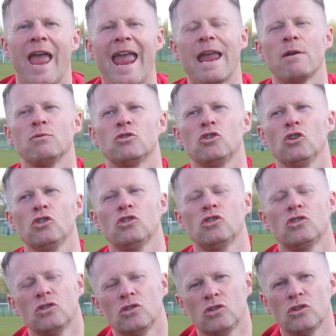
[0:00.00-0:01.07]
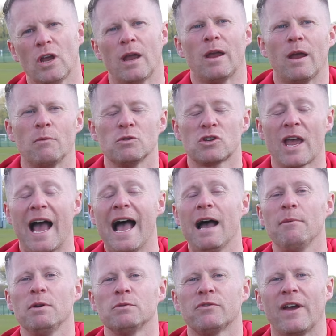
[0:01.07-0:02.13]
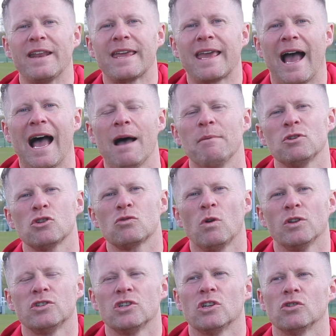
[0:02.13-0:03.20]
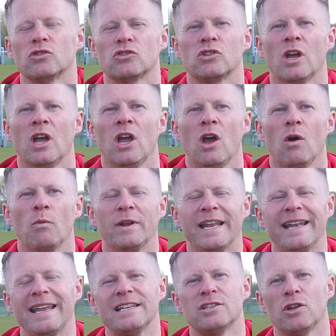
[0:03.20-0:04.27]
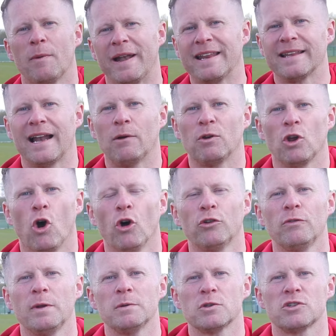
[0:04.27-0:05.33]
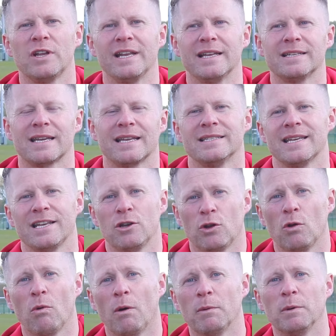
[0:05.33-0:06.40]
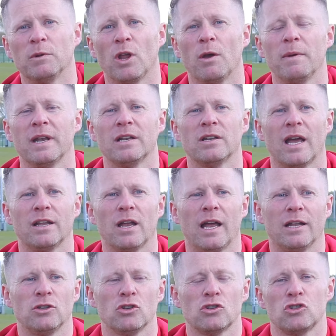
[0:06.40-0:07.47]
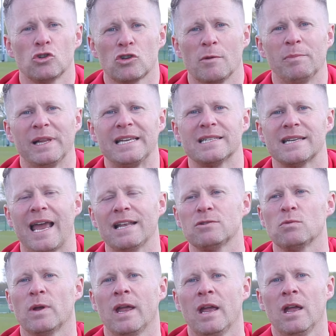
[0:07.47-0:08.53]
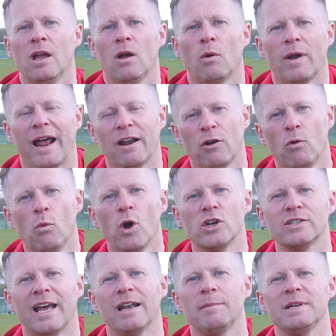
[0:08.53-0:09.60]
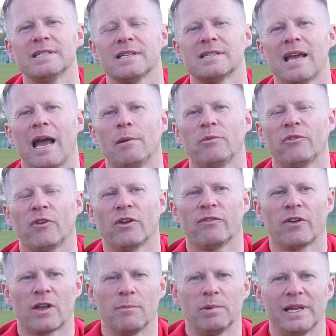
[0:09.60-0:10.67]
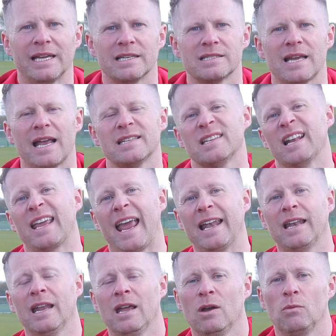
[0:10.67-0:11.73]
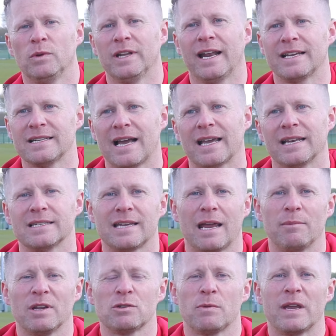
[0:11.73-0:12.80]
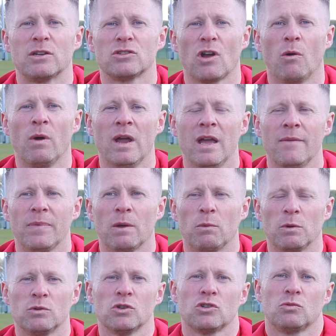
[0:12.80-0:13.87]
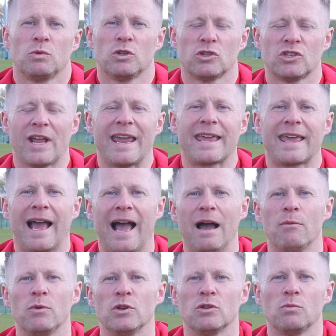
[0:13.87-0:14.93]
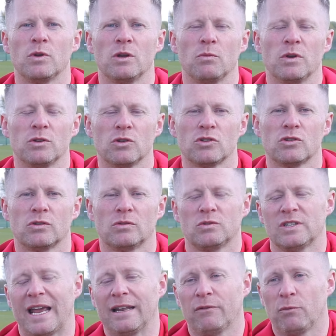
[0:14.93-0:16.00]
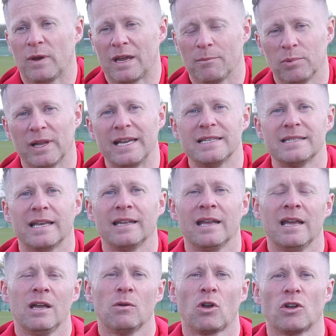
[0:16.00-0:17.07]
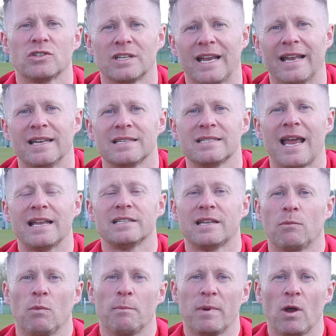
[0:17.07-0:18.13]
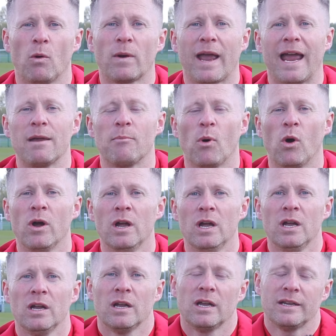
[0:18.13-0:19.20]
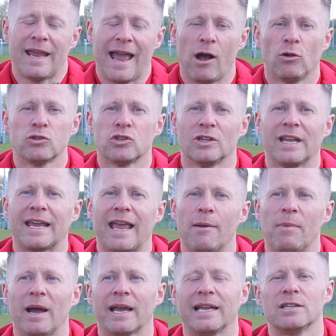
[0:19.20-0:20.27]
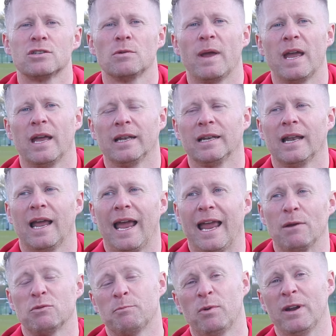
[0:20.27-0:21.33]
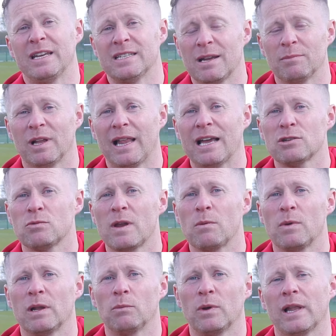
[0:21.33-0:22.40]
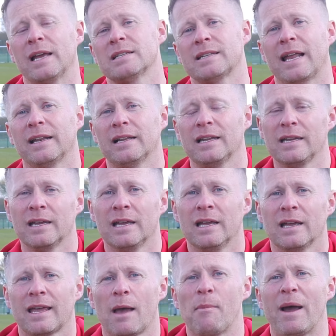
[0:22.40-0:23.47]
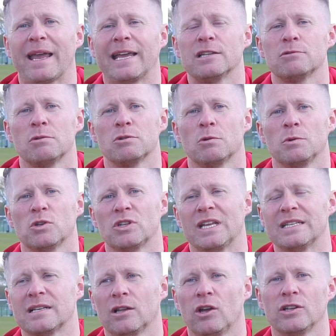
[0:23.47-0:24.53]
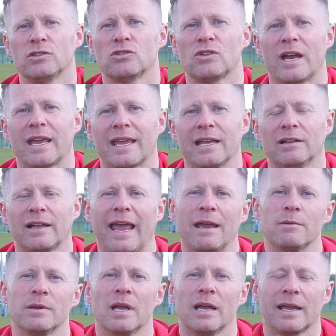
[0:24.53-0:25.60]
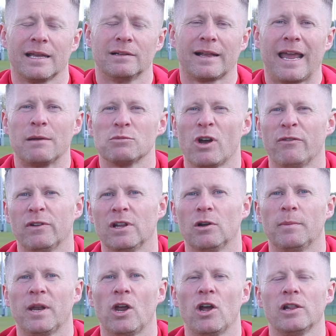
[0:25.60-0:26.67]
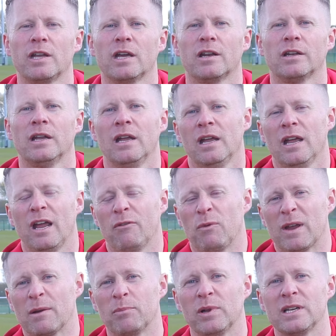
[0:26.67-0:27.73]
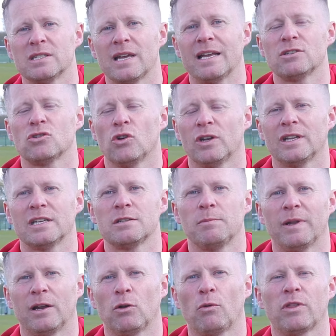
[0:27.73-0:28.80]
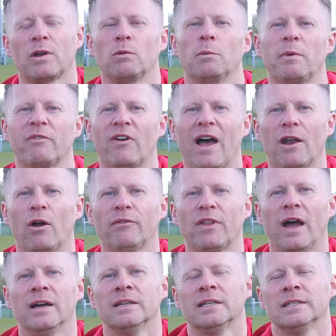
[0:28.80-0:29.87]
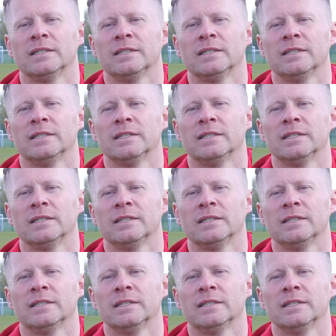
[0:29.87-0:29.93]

It was very calm. I just wanted us, we didn't need to do anything out of the ordinary. We just needed to continue doing what we were doing and just complete sets. We're our own worst enemies at times for completing sets. And again, we did exactly the same this week. So we just stayed calm. We just said if we completed, got to the end of sets, then we'd be okay. But yeah, Oulton did get back into it, and it was pretty similar last week. We let Stanley get back into it, so we just need to learn to try and kill games off a little bit earlier. And if we complete sets, sort the discipline, I don't think we'll be far off that.